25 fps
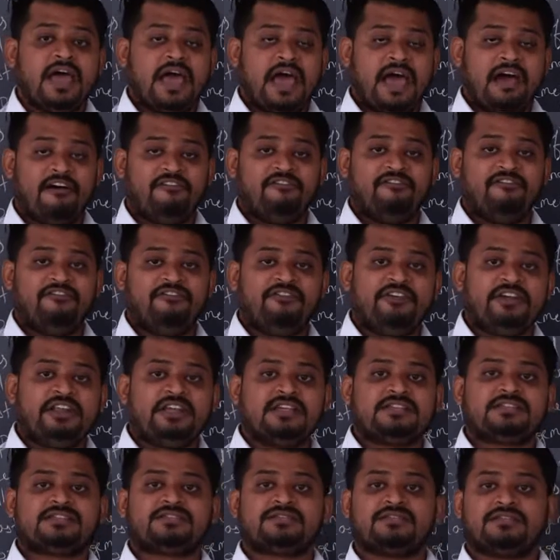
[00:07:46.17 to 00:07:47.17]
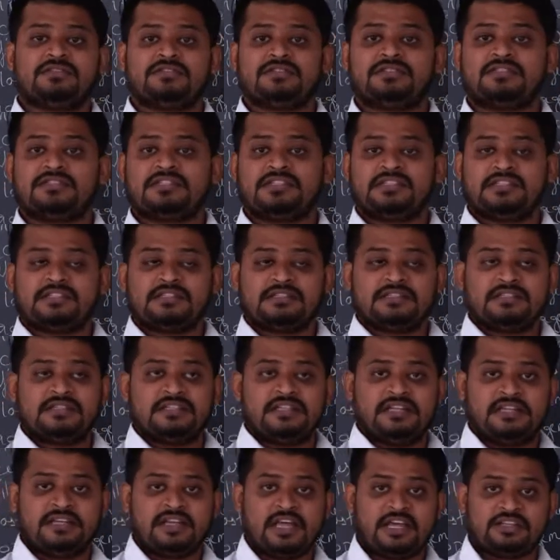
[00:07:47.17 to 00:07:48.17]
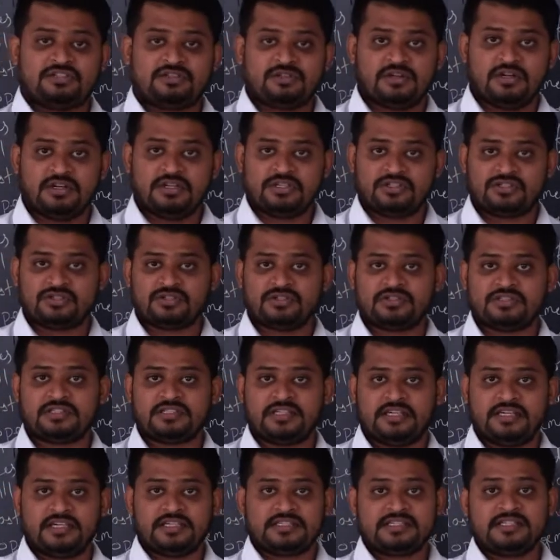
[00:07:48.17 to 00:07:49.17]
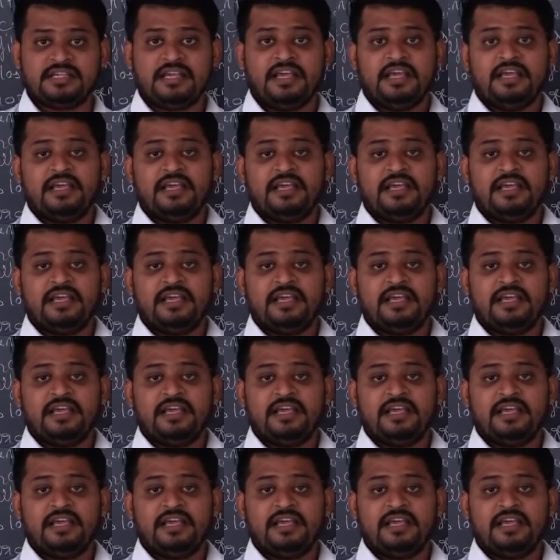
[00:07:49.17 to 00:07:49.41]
every source natural resources